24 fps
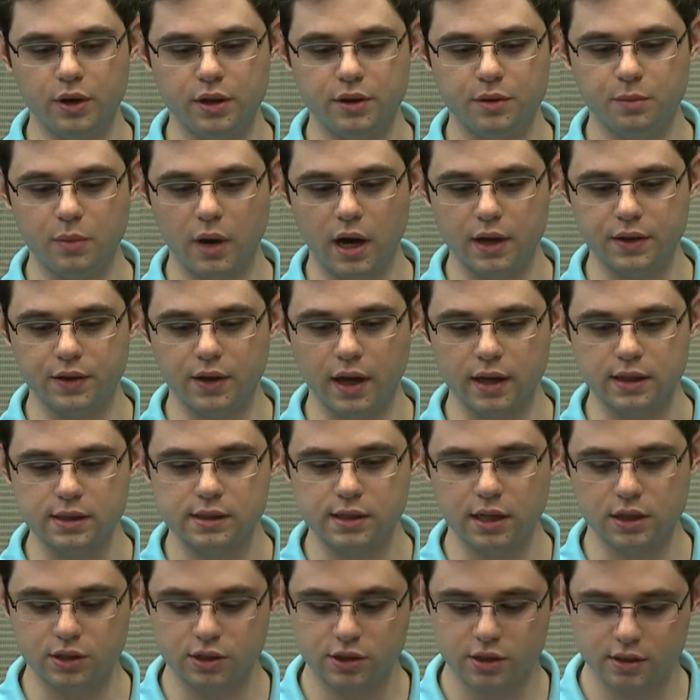it by the
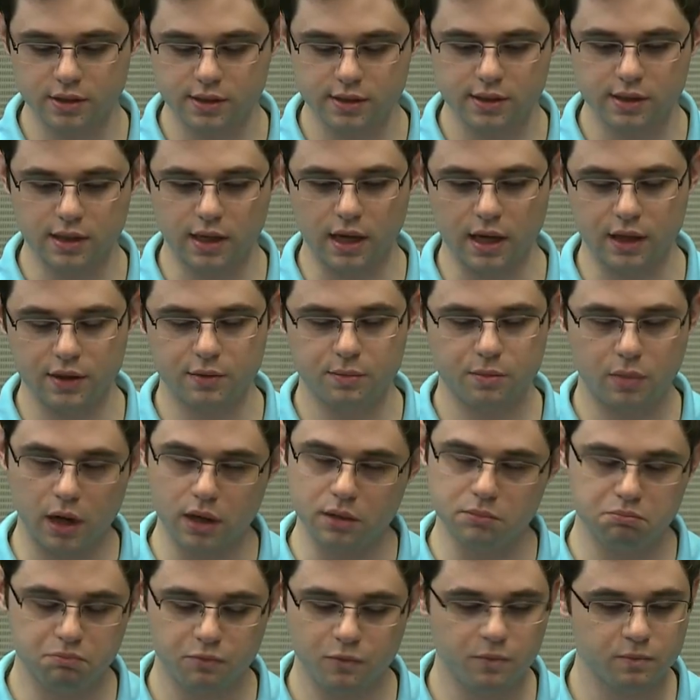extensions and
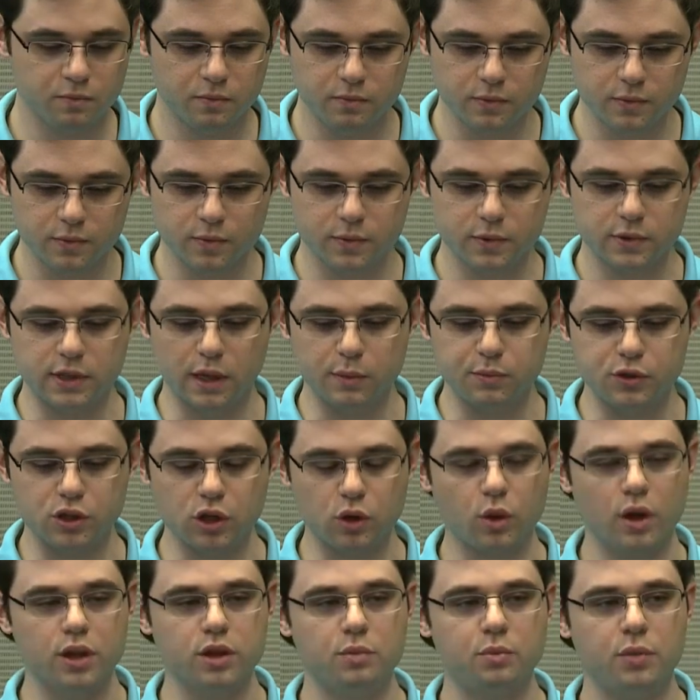by
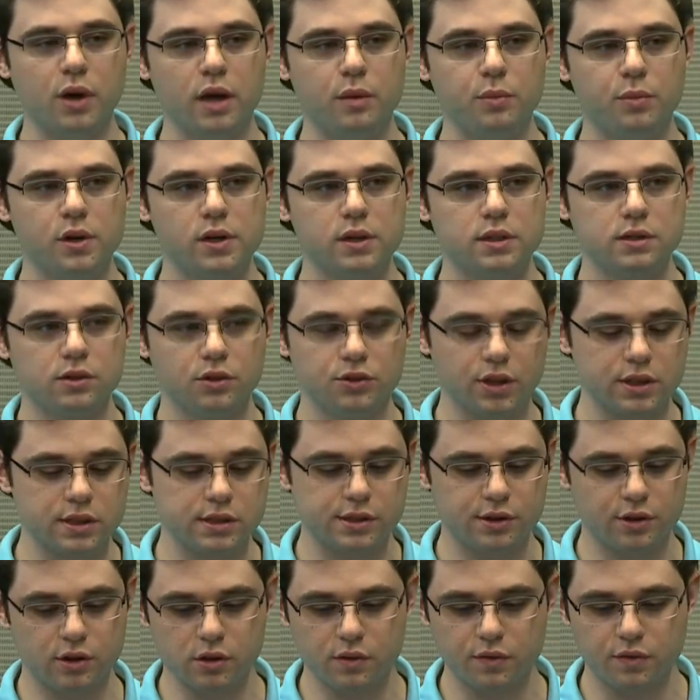subsequent papers, not
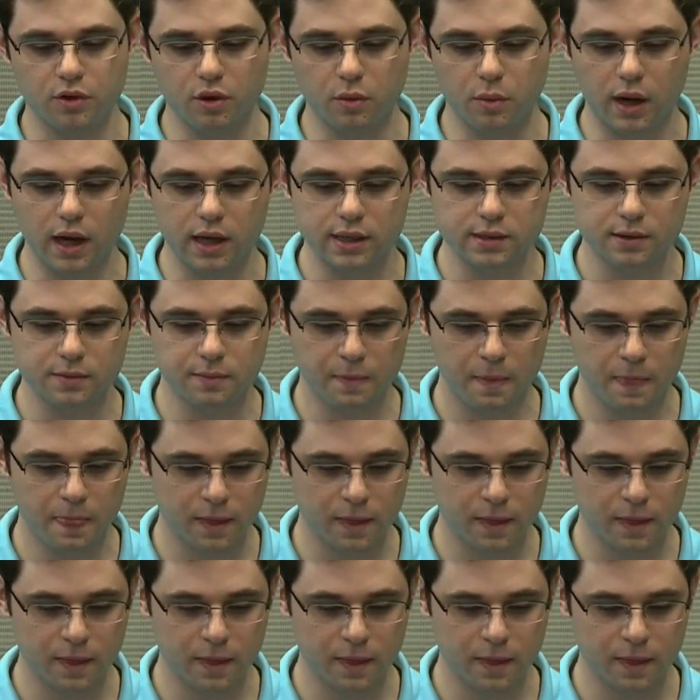necessarily from us.